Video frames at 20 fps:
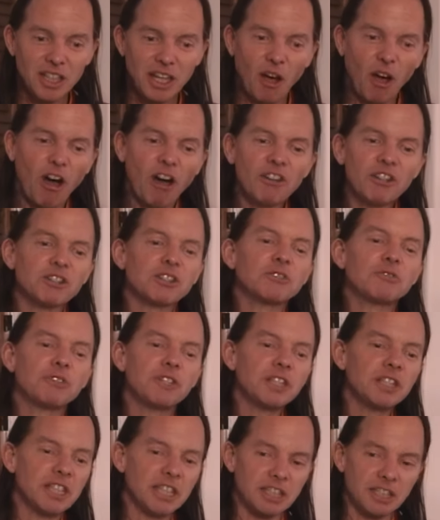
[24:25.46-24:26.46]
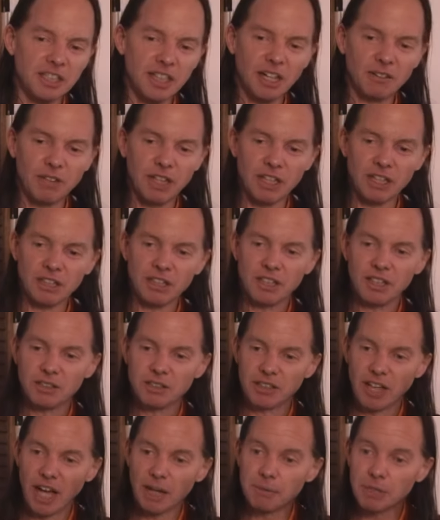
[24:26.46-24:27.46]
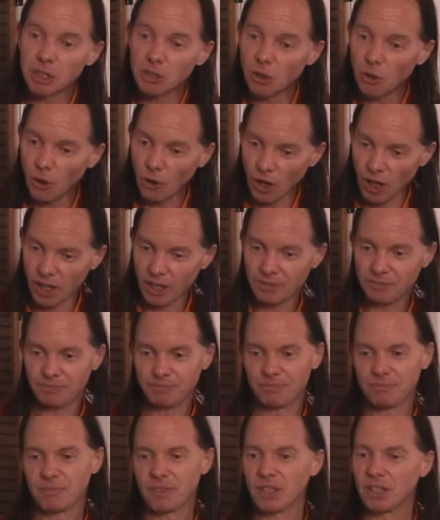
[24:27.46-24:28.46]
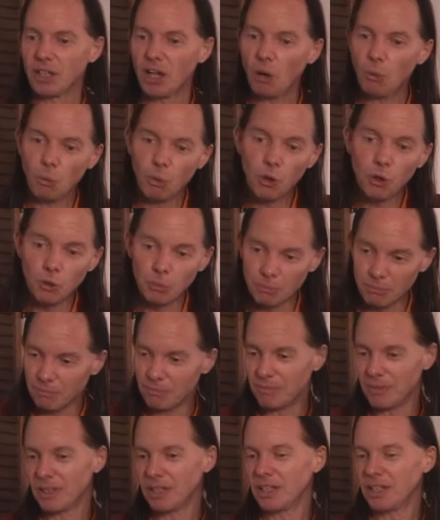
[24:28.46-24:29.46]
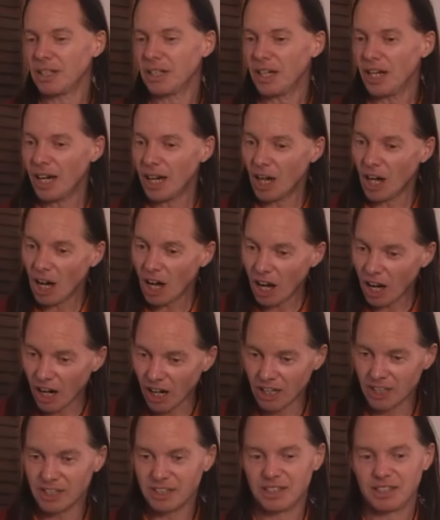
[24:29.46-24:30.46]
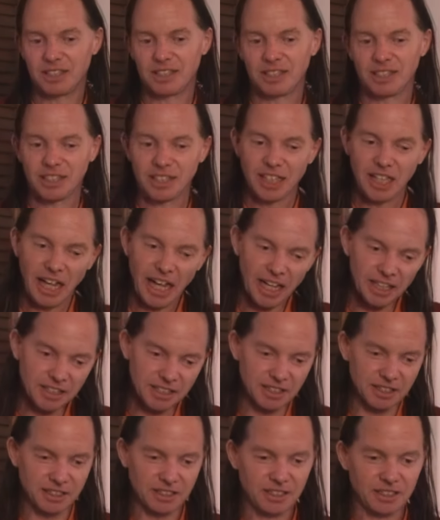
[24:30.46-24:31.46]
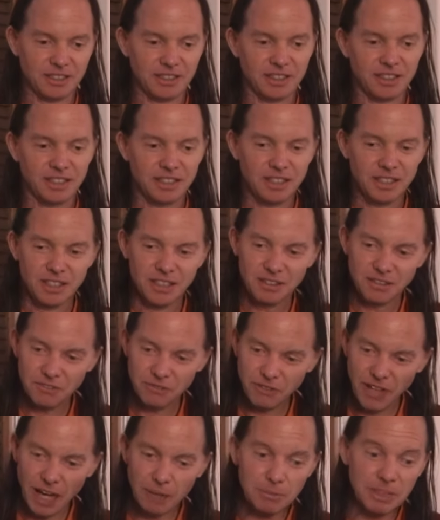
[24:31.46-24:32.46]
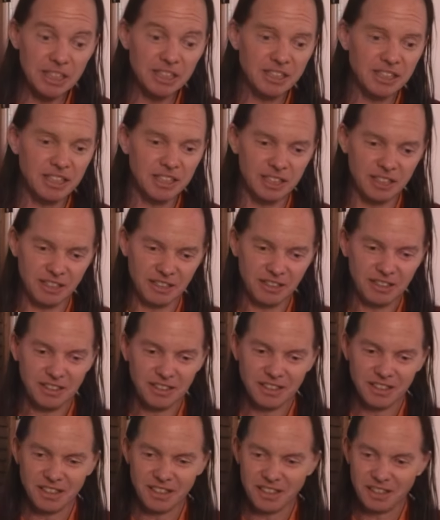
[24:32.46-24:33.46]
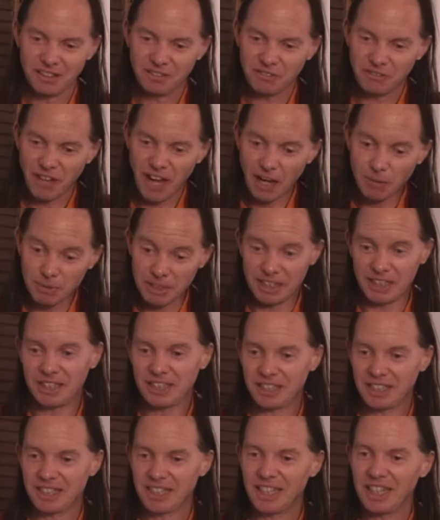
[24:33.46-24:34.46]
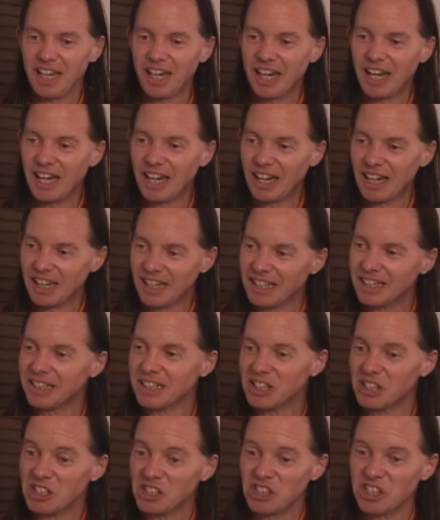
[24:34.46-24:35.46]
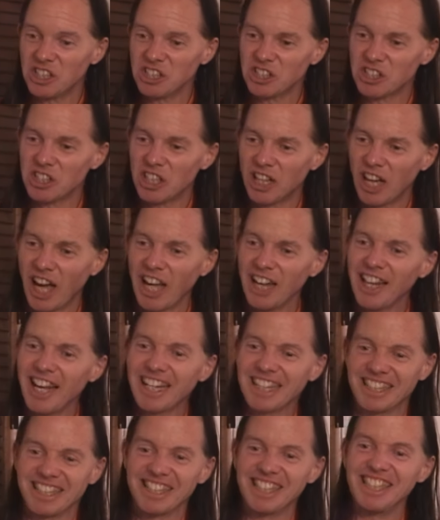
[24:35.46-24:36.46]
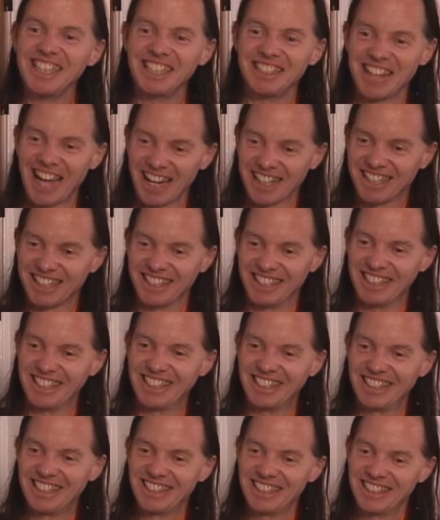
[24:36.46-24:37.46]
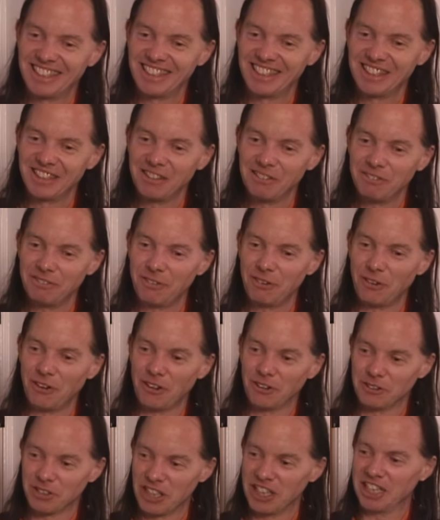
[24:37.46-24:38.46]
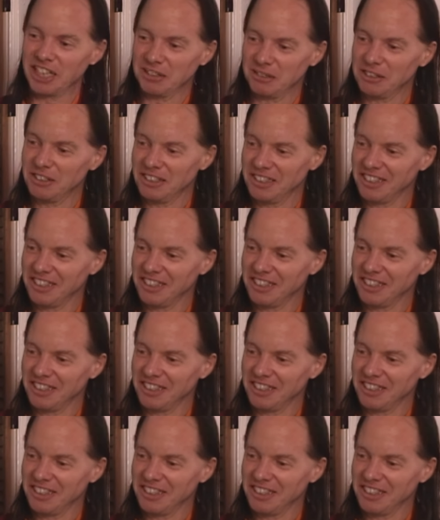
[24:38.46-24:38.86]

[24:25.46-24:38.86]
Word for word: All those feelings of a diamond core, a womb, a heart, essence, family seed, family. Uh, I like gene actually for Rick,